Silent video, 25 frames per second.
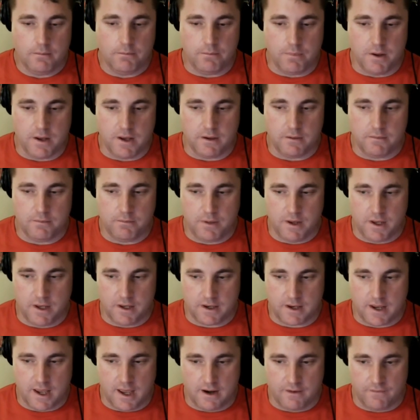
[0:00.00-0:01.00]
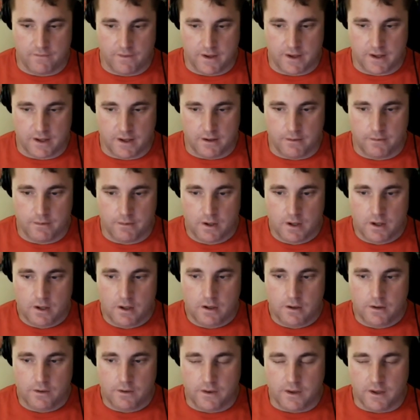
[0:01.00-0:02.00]
being kind of like
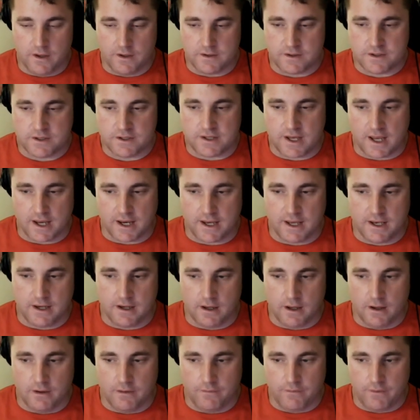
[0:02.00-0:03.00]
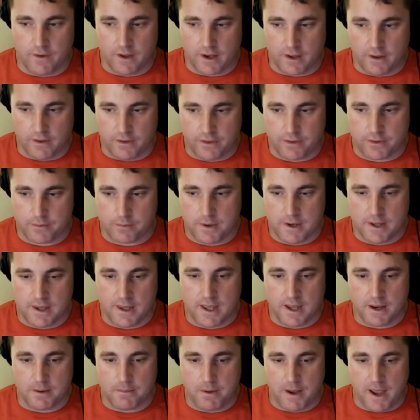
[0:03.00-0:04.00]
the second of like a
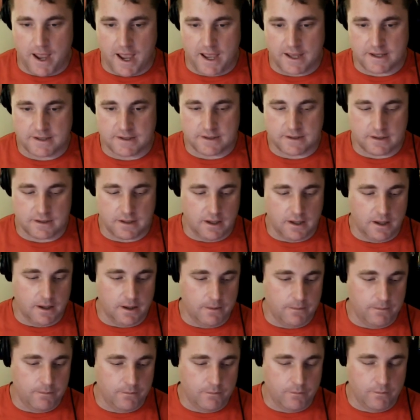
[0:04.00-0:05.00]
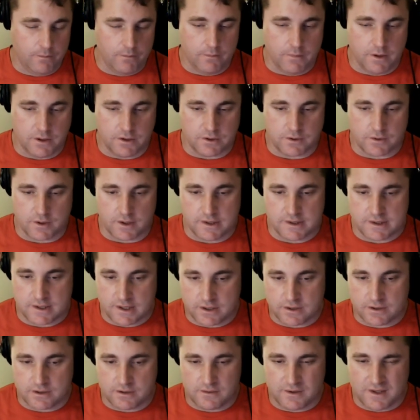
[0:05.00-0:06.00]
three-leg pass in
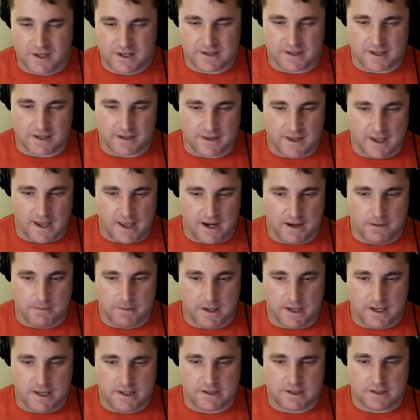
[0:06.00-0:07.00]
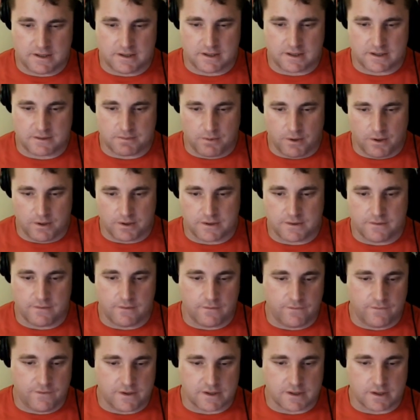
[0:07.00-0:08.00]
transition, things like that. I mean, he's just explosive
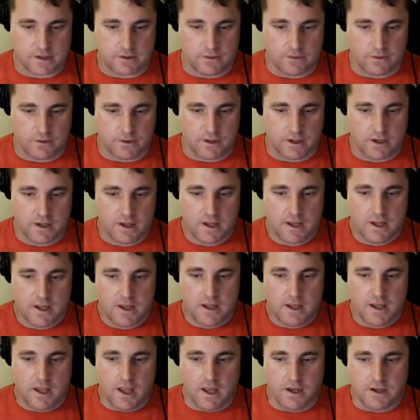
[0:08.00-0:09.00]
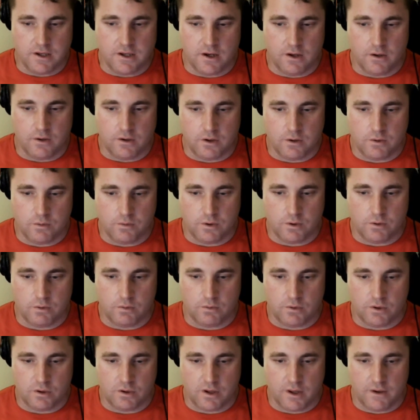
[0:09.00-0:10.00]
and physical, and you know,
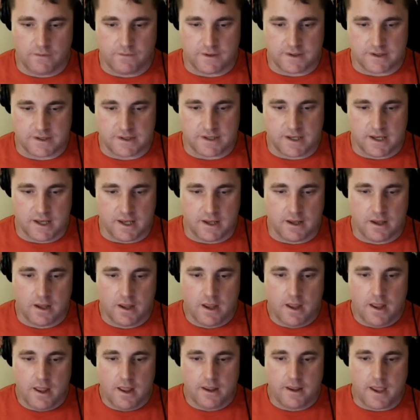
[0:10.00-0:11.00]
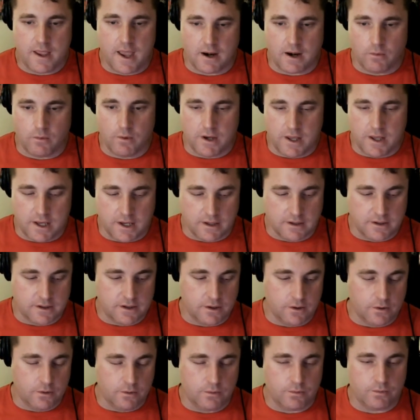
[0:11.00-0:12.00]
you love to see kind of what he can
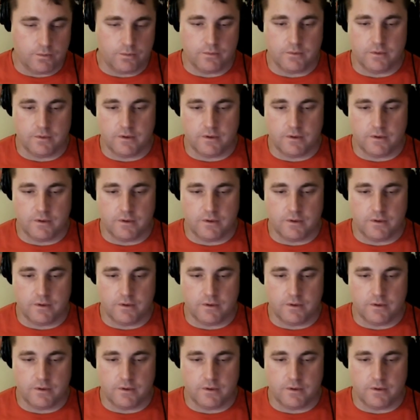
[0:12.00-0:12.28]
do.